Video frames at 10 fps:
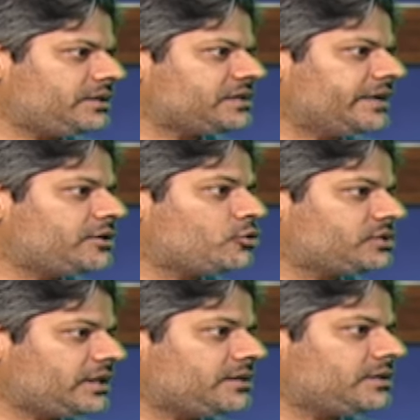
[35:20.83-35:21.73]
decided
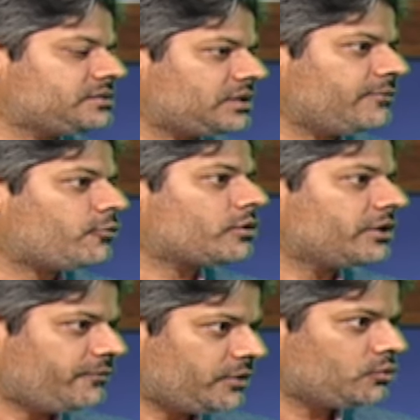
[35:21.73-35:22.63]
to send this team for
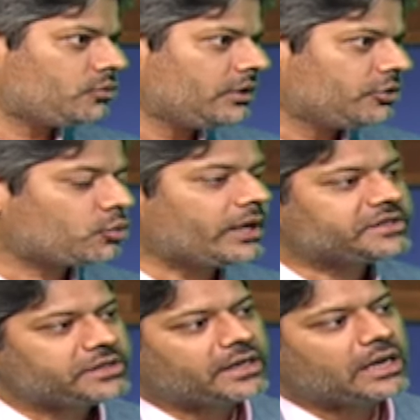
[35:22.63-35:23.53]
a review to
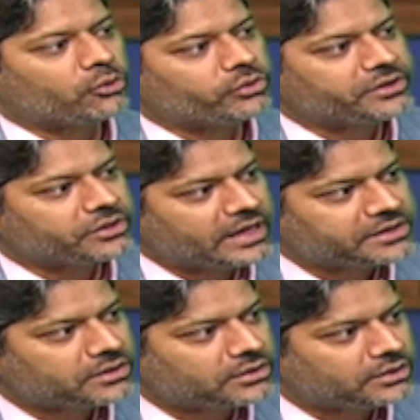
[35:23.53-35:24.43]
like check how the
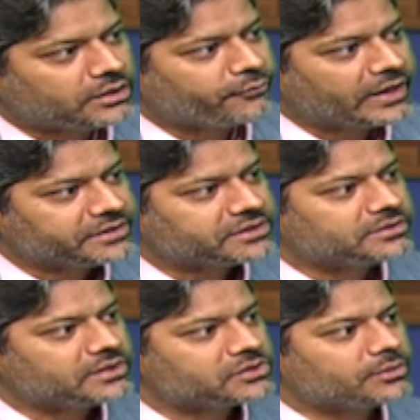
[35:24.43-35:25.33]
international
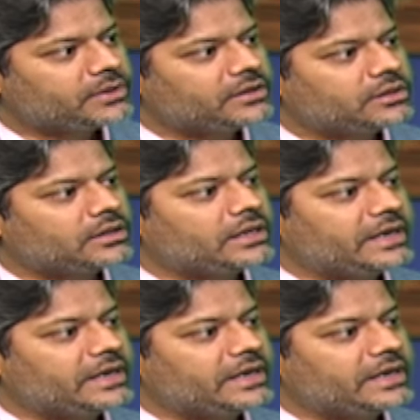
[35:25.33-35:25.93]
financial system in